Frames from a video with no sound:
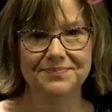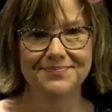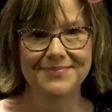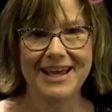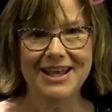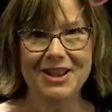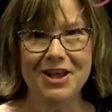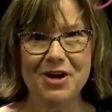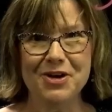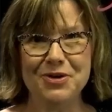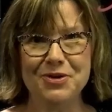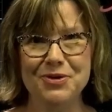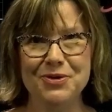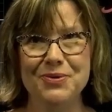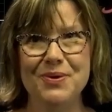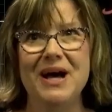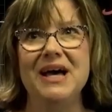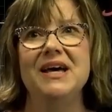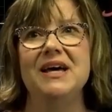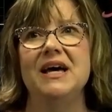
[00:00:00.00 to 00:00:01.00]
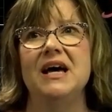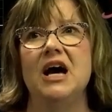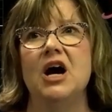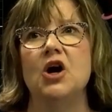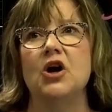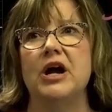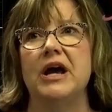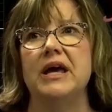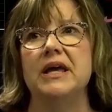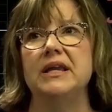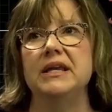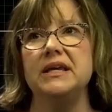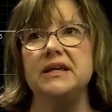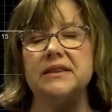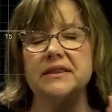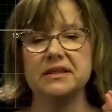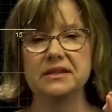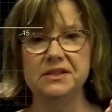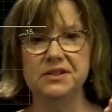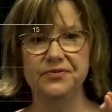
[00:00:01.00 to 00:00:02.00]
Hello. All right.
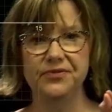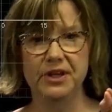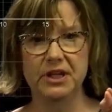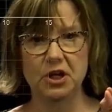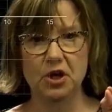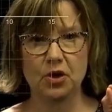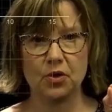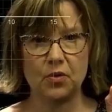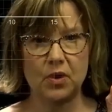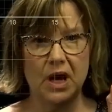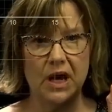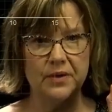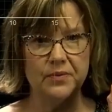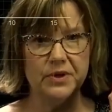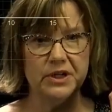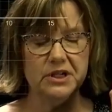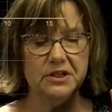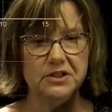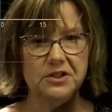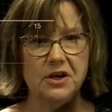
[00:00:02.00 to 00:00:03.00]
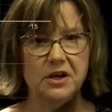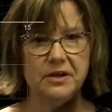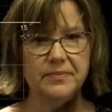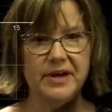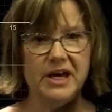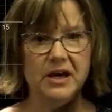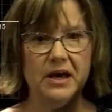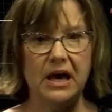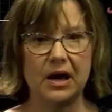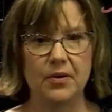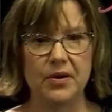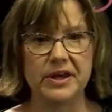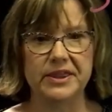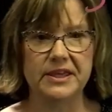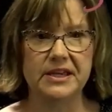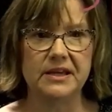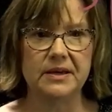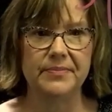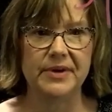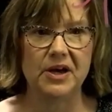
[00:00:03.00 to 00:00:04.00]
In this video, I want to talk about how I
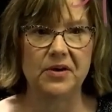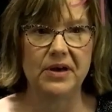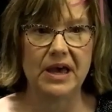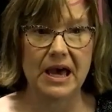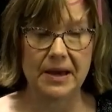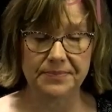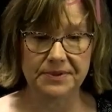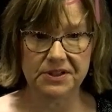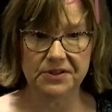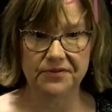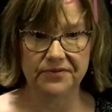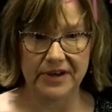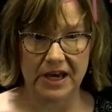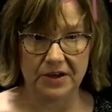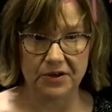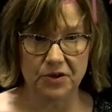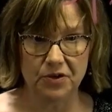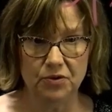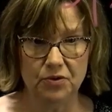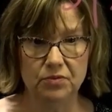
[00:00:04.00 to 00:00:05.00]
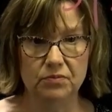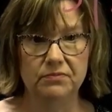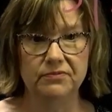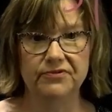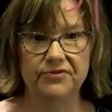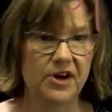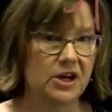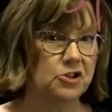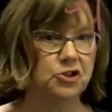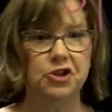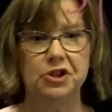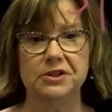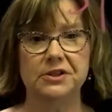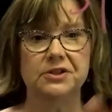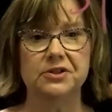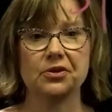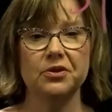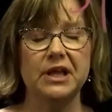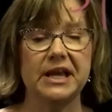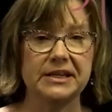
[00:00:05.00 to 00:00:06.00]
think about absolute value
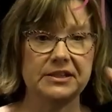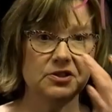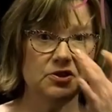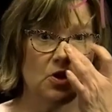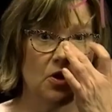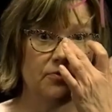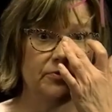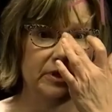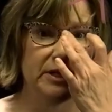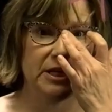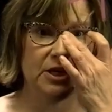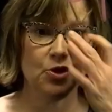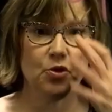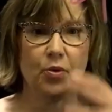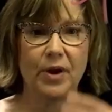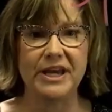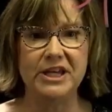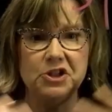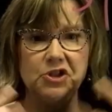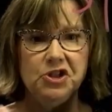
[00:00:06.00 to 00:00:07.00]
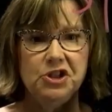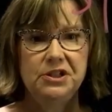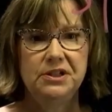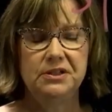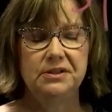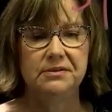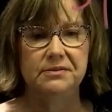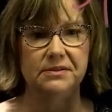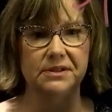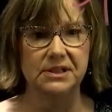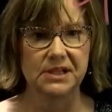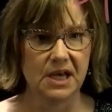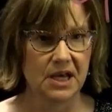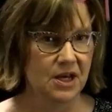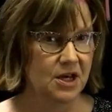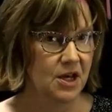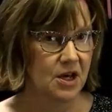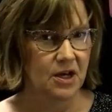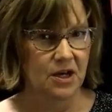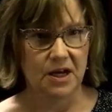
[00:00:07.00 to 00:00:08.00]
functions. So like solving equations,
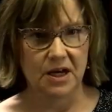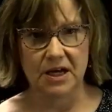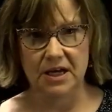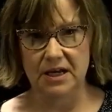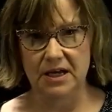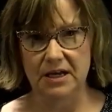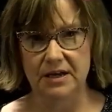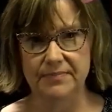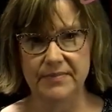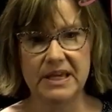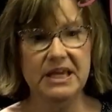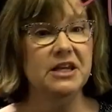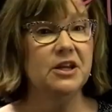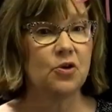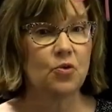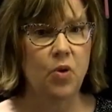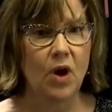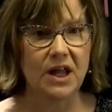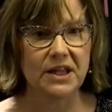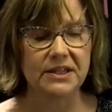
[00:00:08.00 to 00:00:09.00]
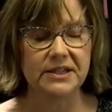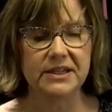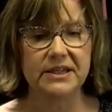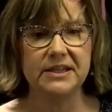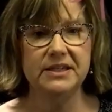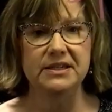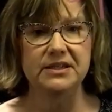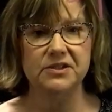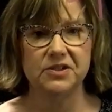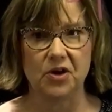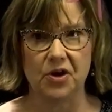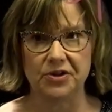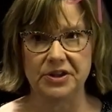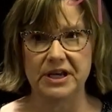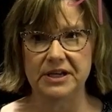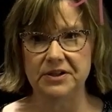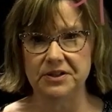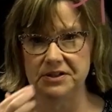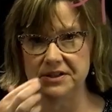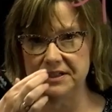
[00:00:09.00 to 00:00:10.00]
inequalities, all
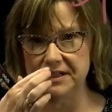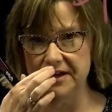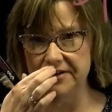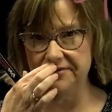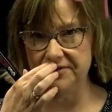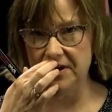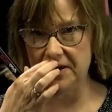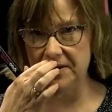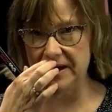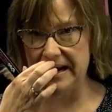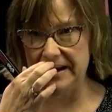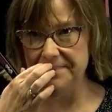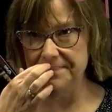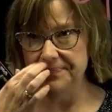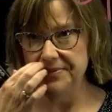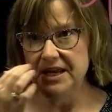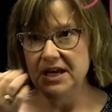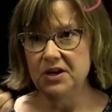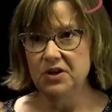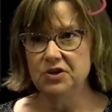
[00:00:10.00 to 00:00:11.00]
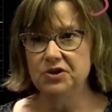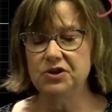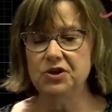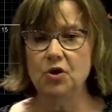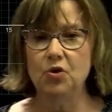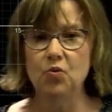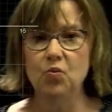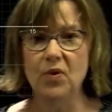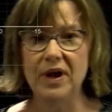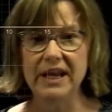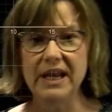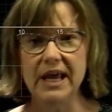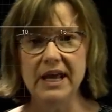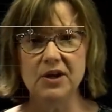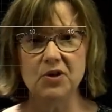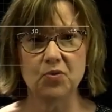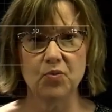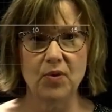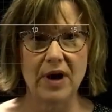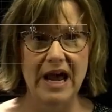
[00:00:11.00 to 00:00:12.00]
that good stuff. All right. So when
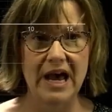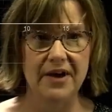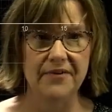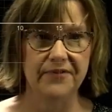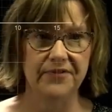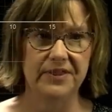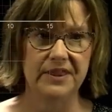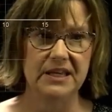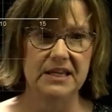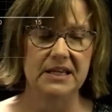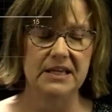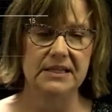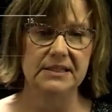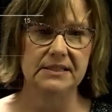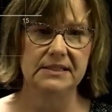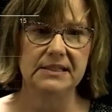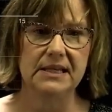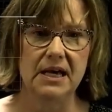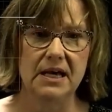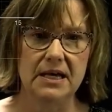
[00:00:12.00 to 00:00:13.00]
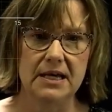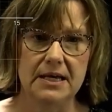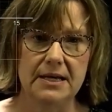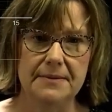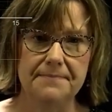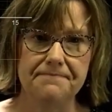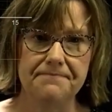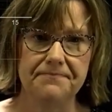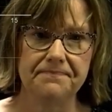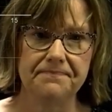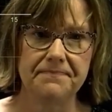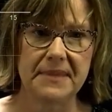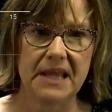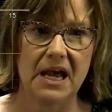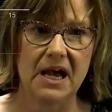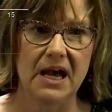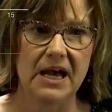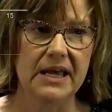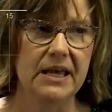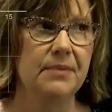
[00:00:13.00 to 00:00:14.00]
I graph these, I
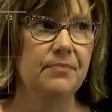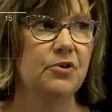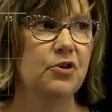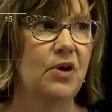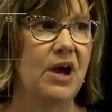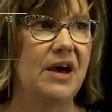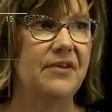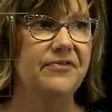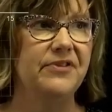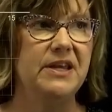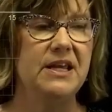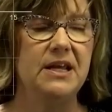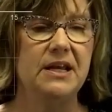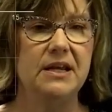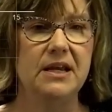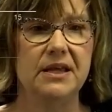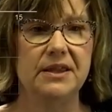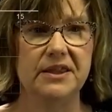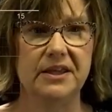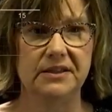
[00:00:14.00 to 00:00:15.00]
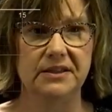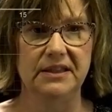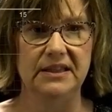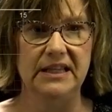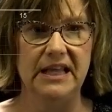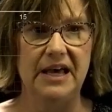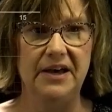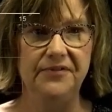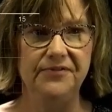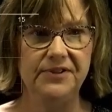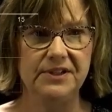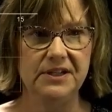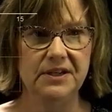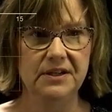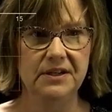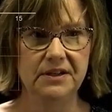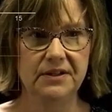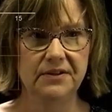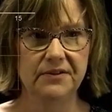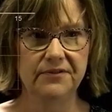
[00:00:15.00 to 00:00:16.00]
am graphing the left
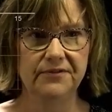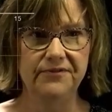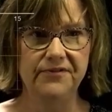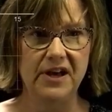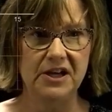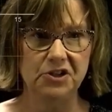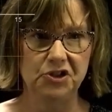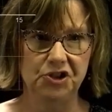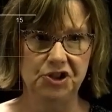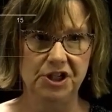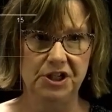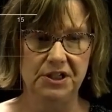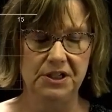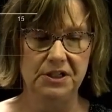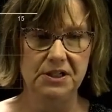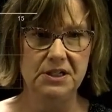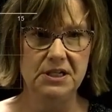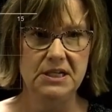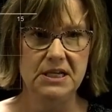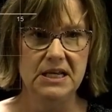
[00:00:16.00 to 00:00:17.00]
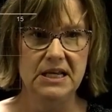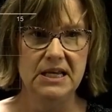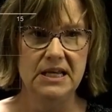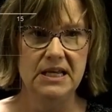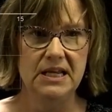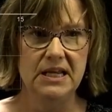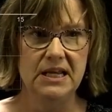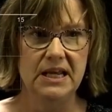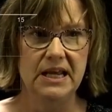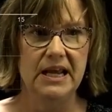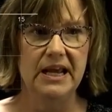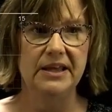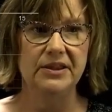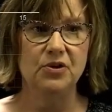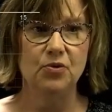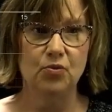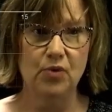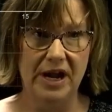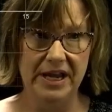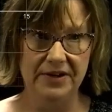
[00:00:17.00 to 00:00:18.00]
function
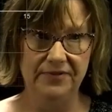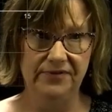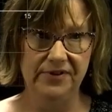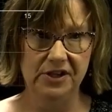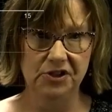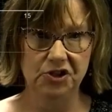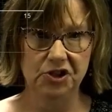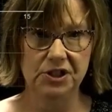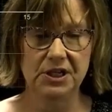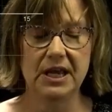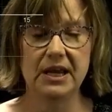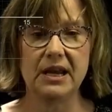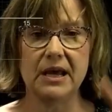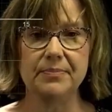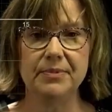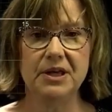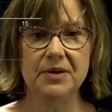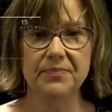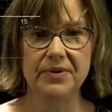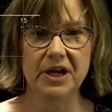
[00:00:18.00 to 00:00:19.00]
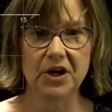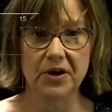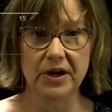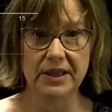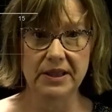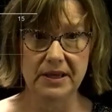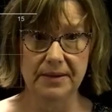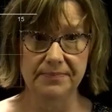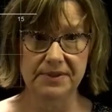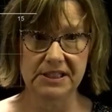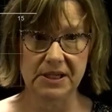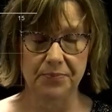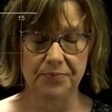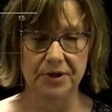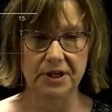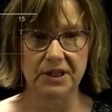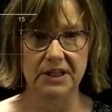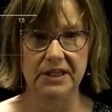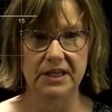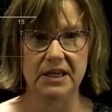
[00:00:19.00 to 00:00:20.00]
and the right function, and I'm comparing them
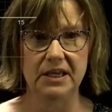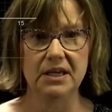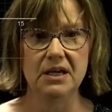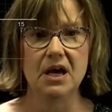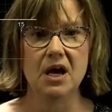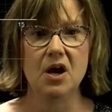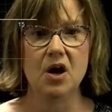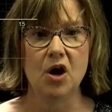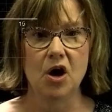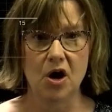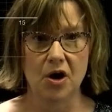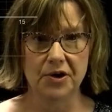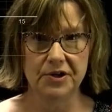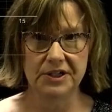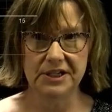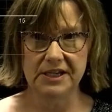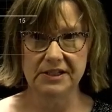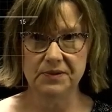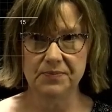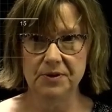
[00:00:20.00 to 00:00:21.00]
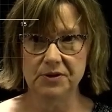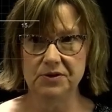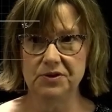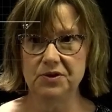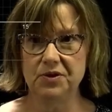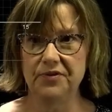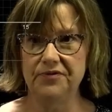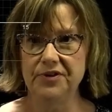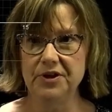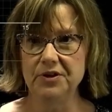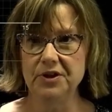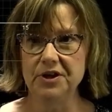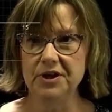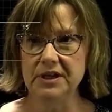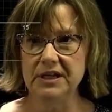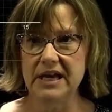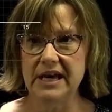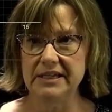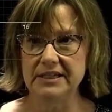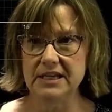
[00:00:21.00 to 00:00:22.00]
separately on Desmos. So if you
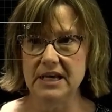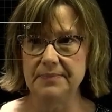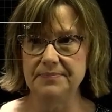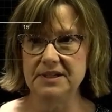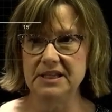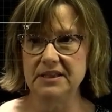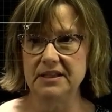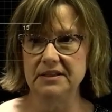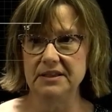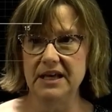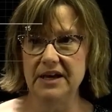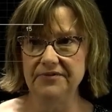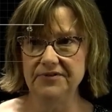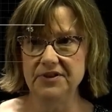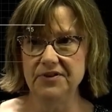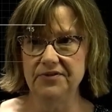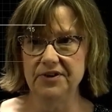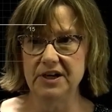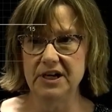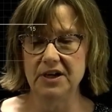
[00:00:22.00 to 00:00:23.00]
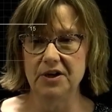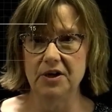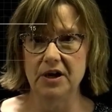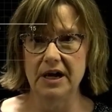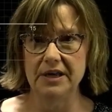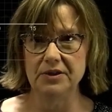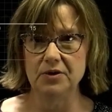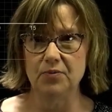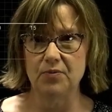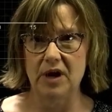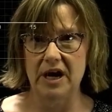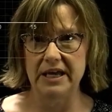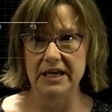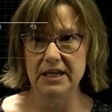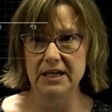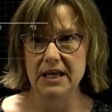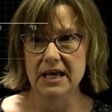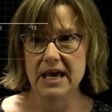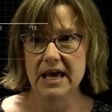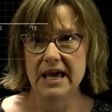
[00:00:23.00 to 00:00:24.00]
look, I typed in the left over here and the
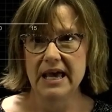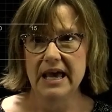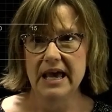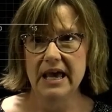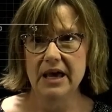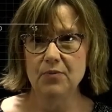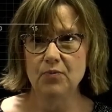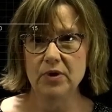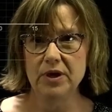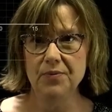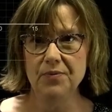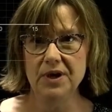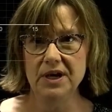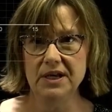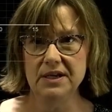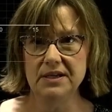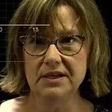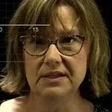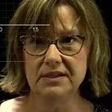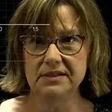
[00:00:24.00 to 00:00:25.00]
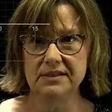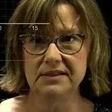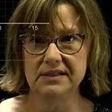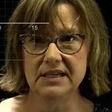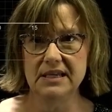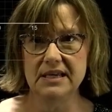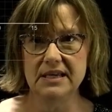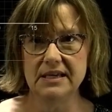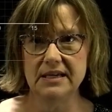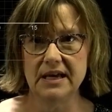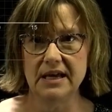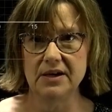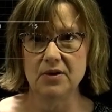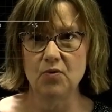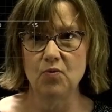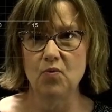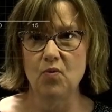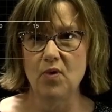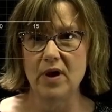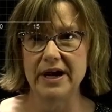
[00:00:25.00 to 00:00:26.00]
right, and we want to see kind
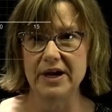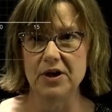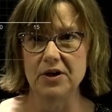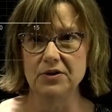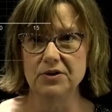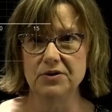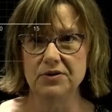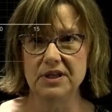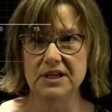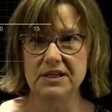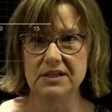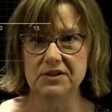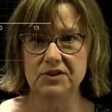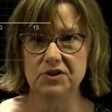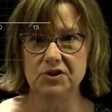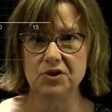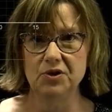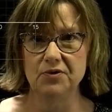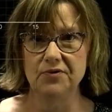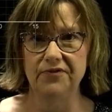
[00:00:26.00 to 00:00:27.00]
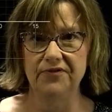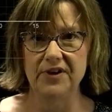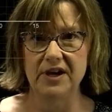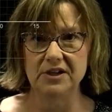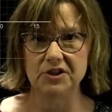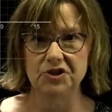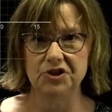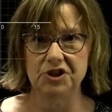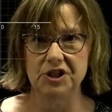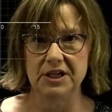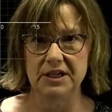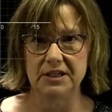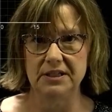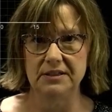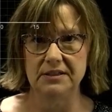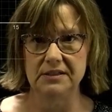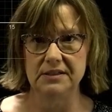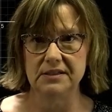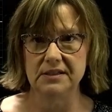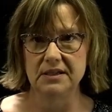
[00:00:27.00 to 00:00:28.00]
of where do these two
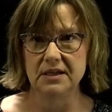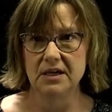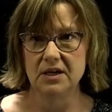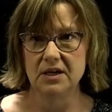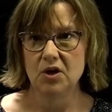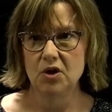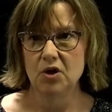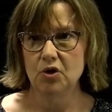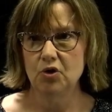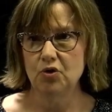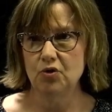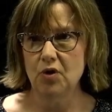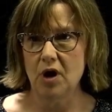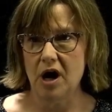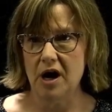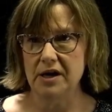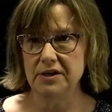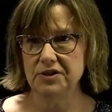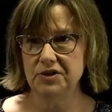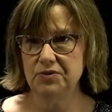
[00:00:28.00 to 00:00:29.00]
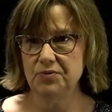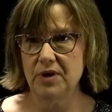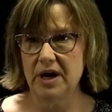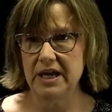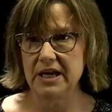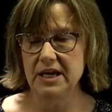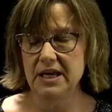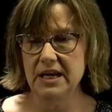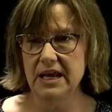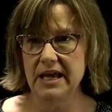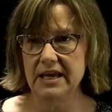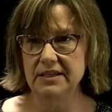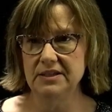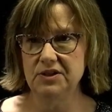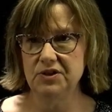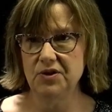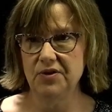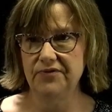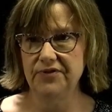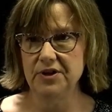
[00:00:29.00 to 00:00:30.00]
functions cross, right?
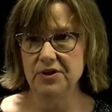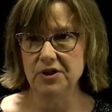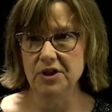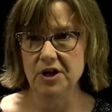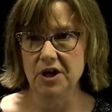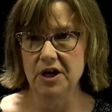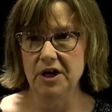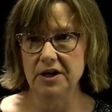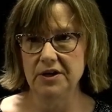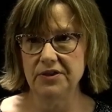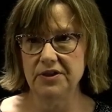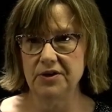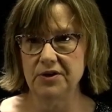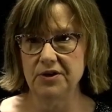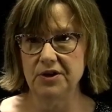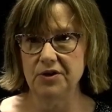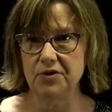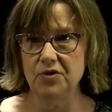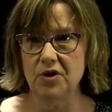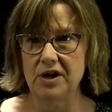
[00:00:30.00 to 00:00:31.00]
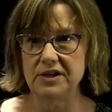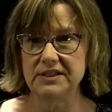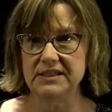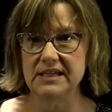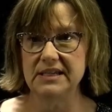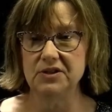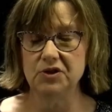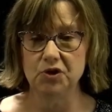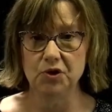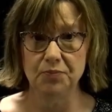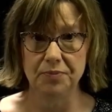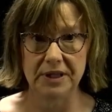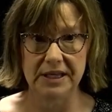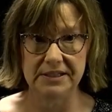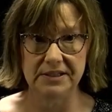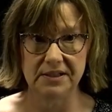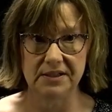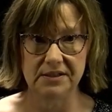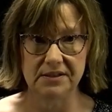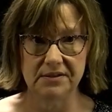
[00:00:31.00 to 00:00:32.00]
And so if you look, they're going to cross in two
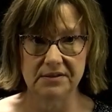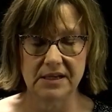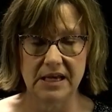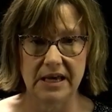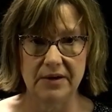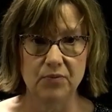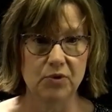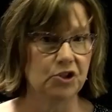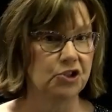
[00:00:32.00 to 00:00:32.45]
places, okay?